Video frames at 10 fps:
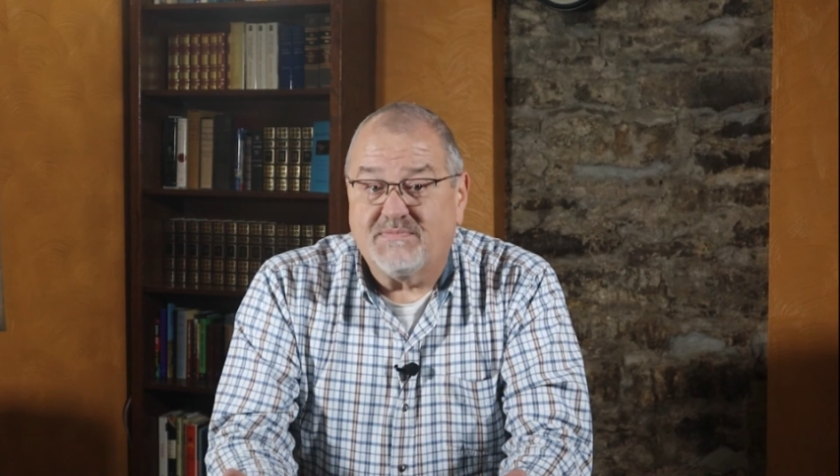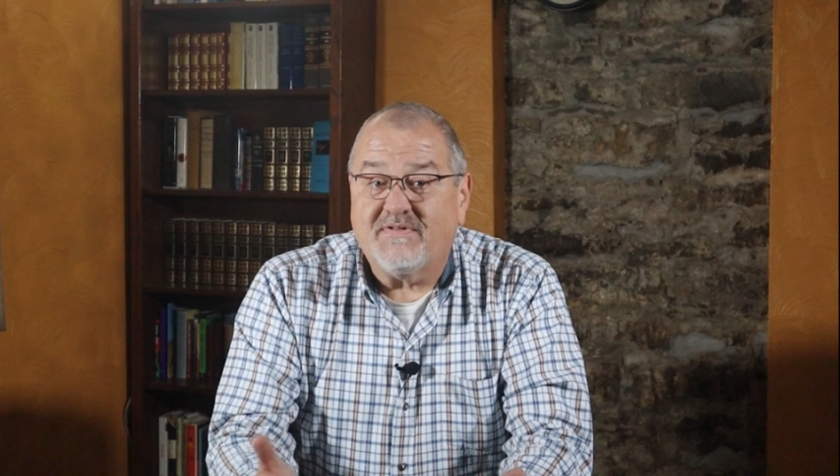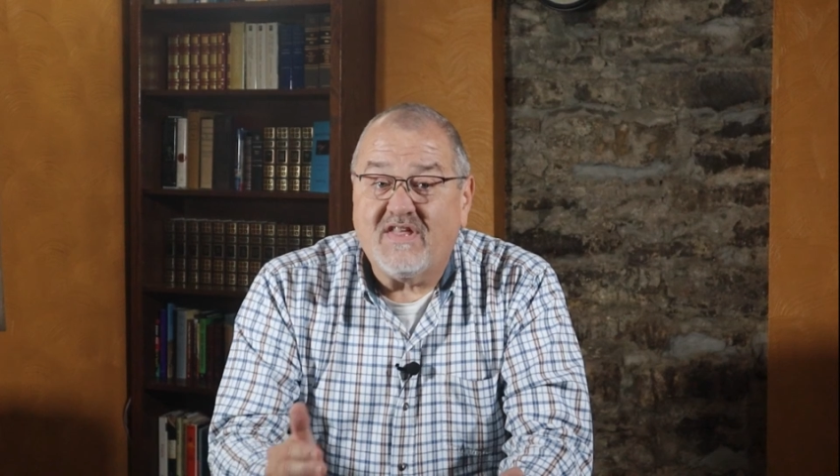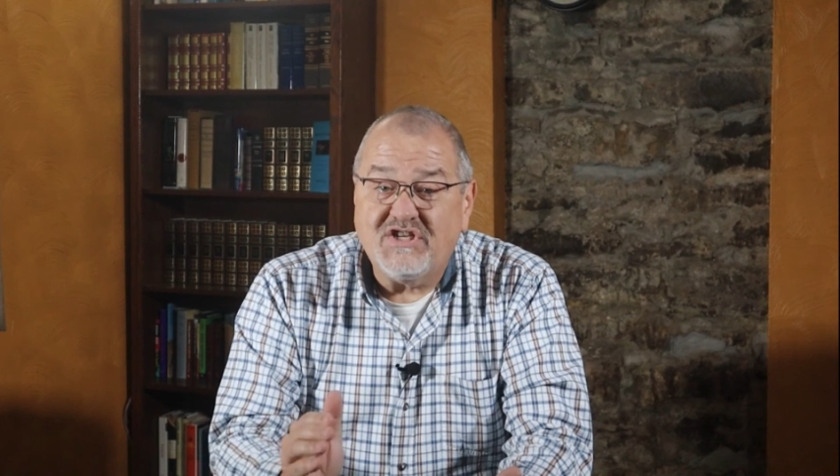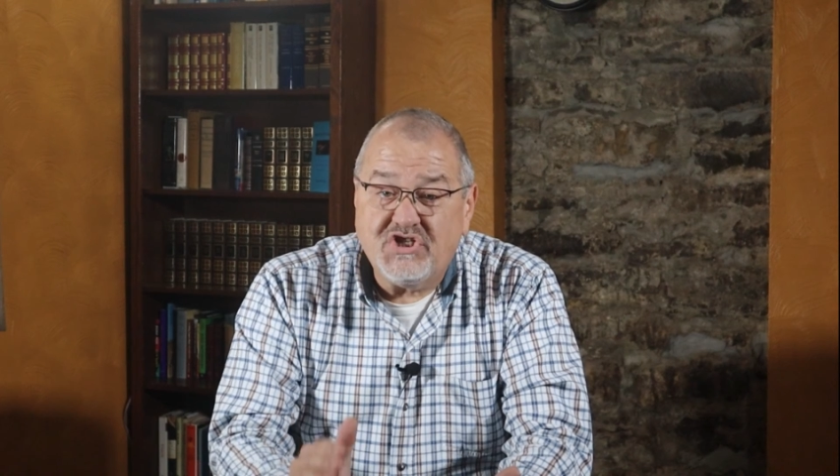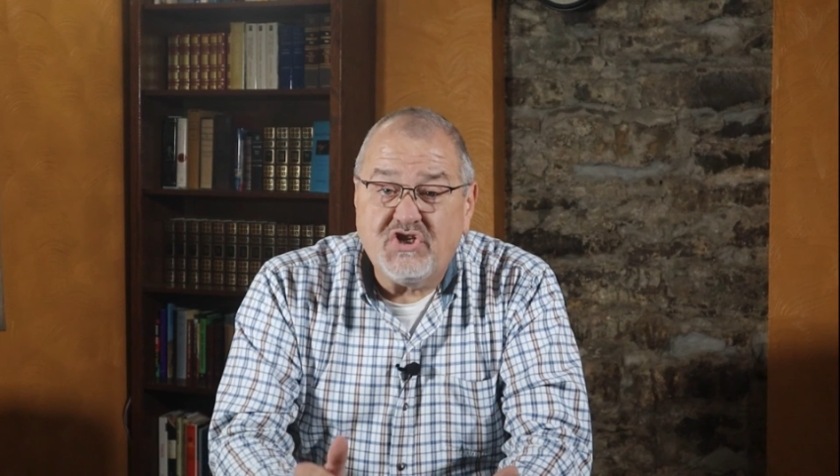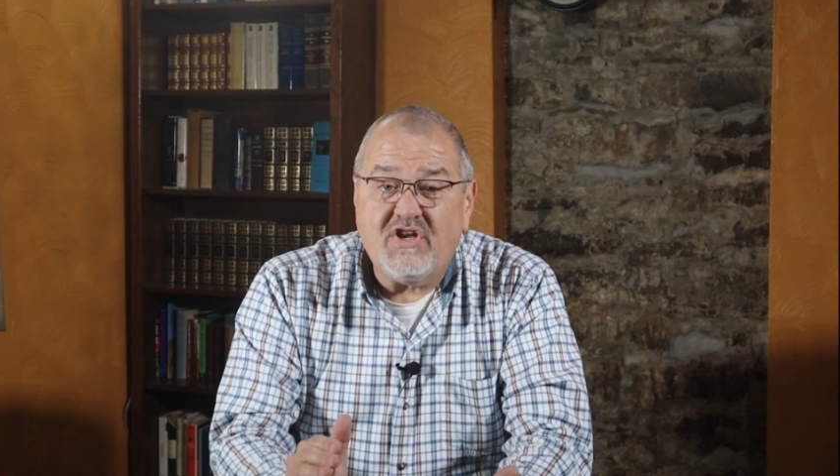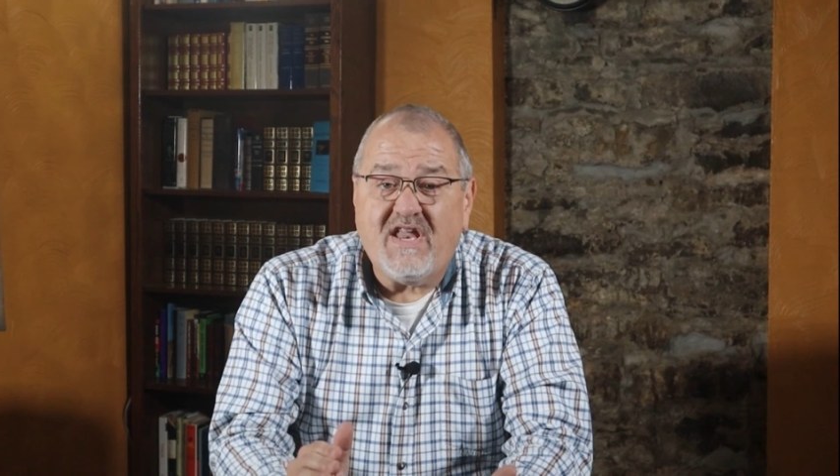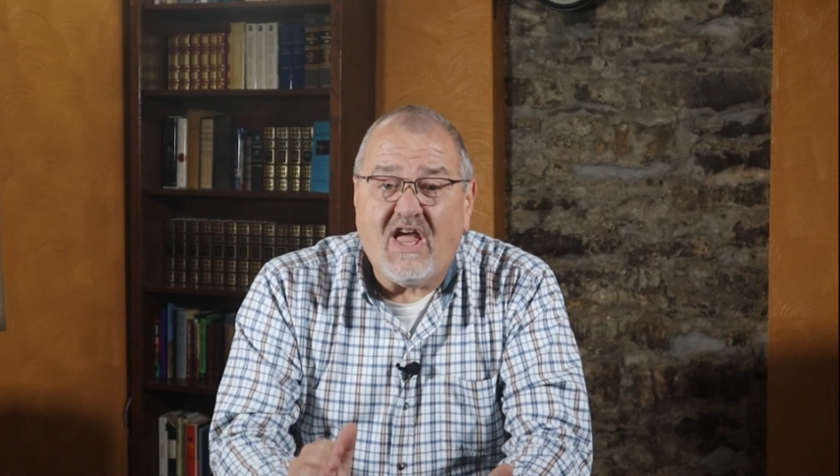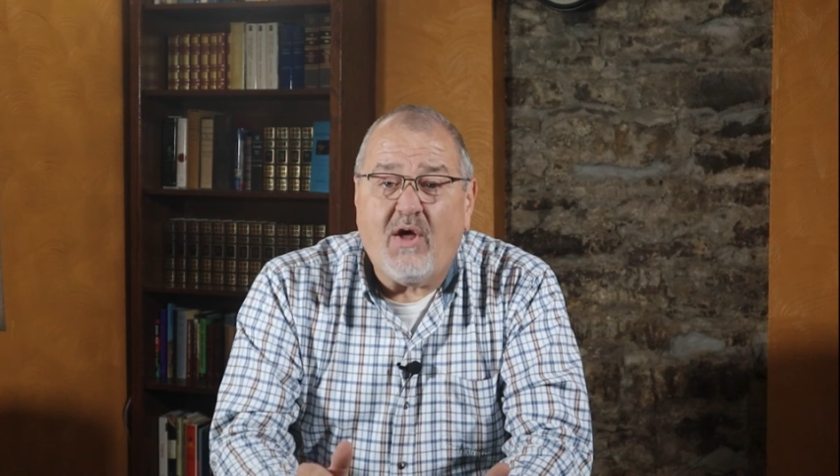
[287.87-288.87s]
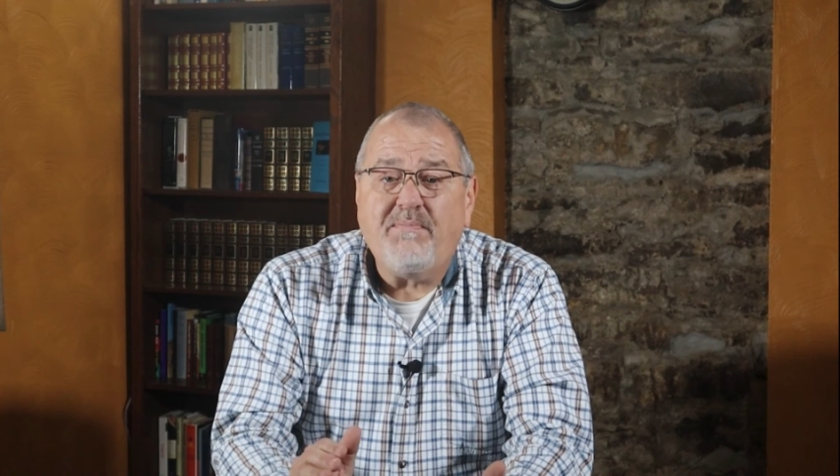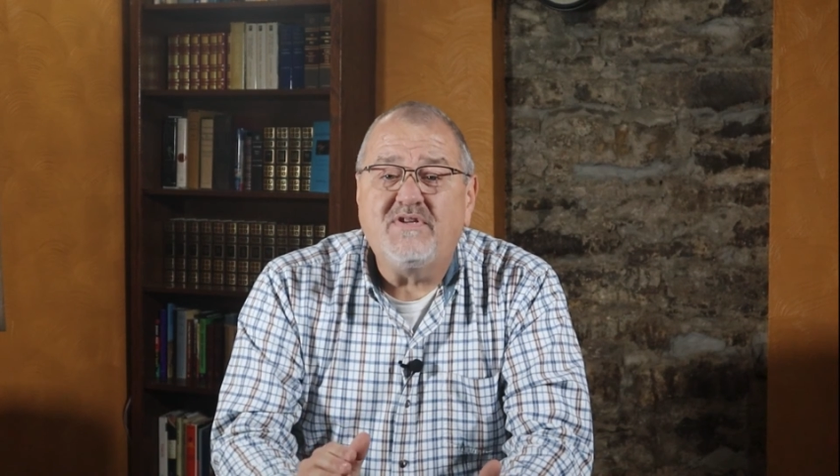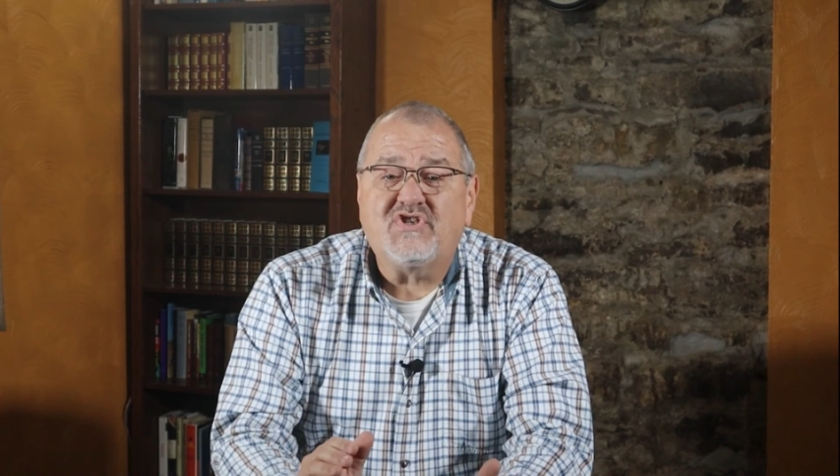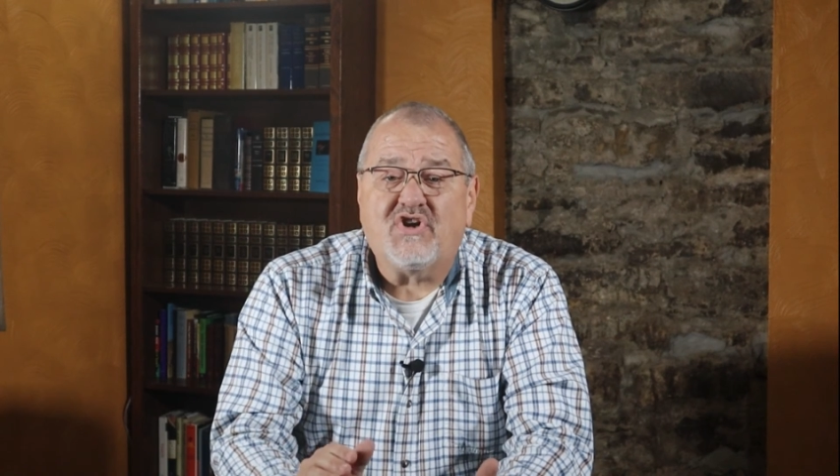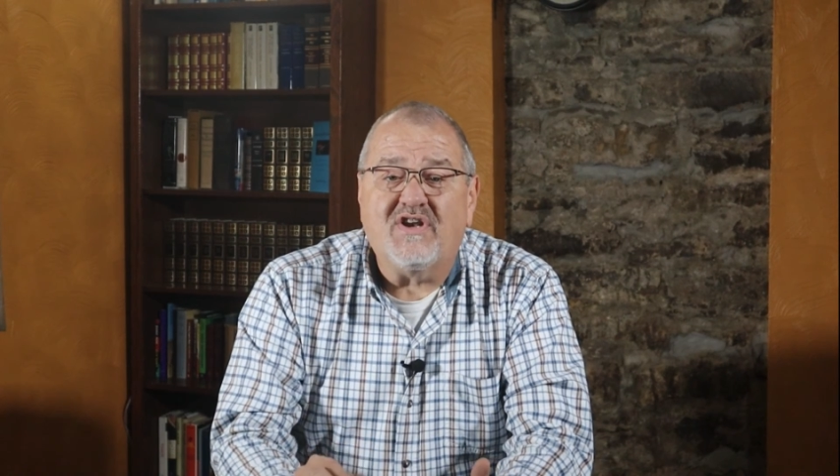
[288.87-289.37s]
but they should help you
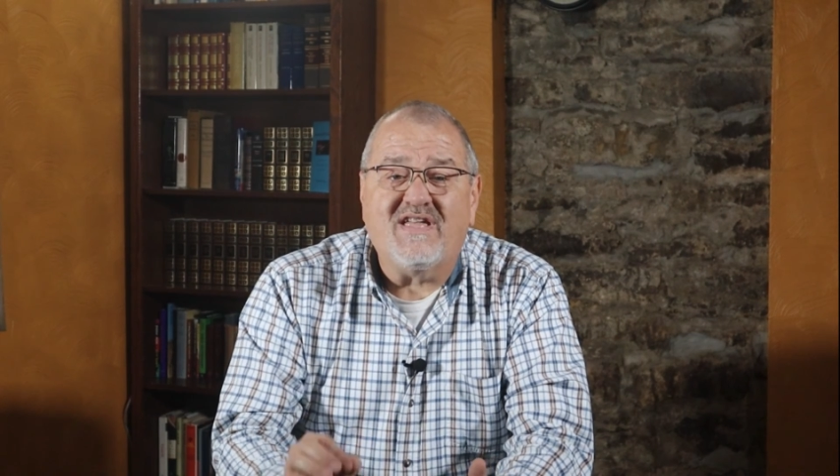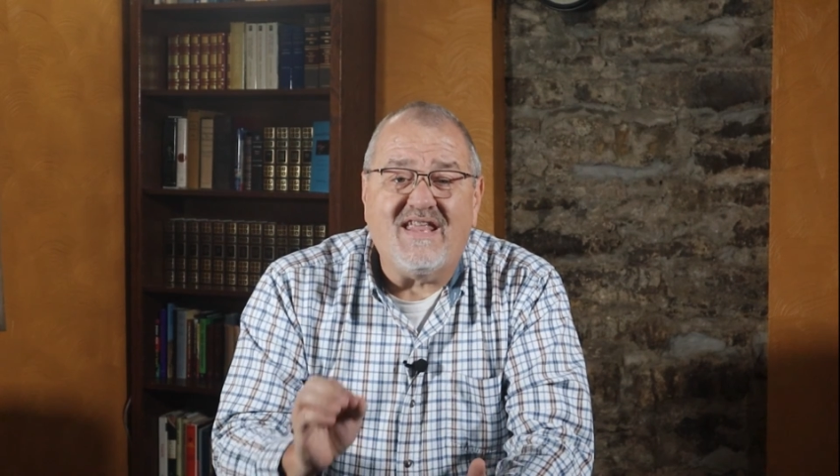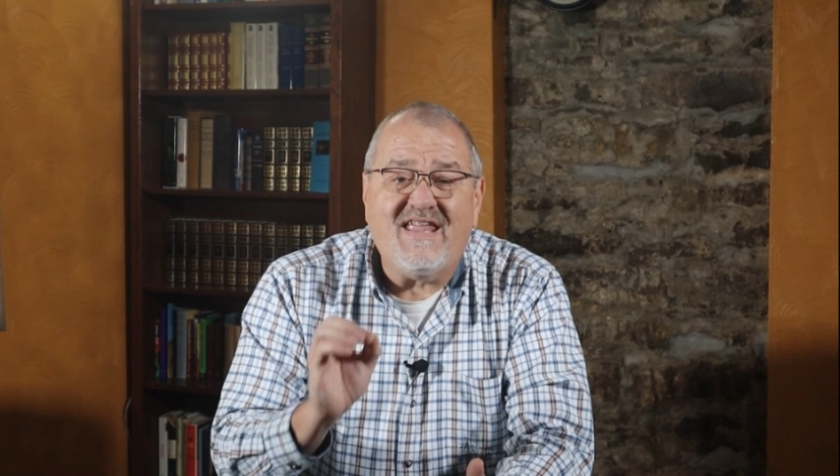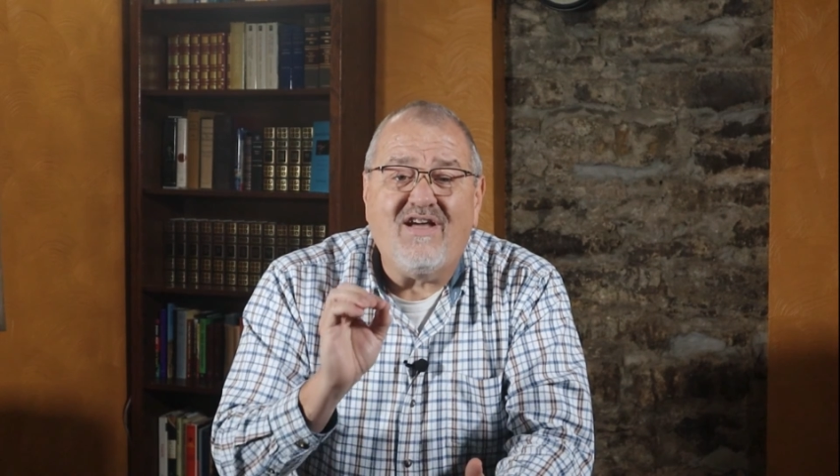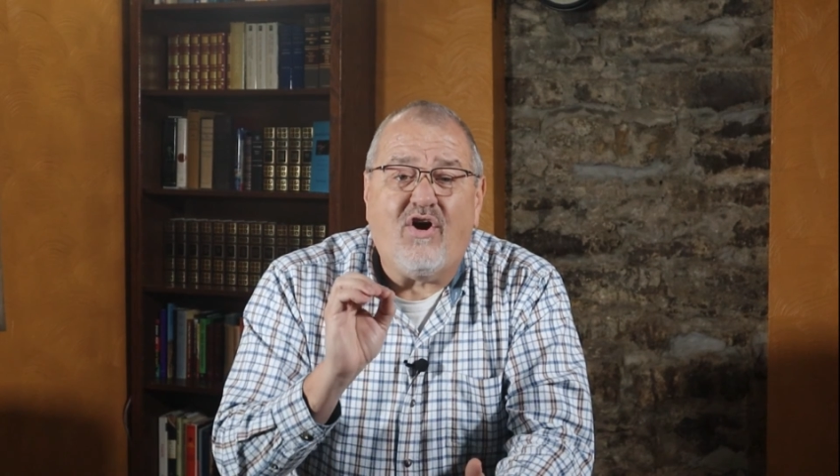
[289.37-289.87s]
start getting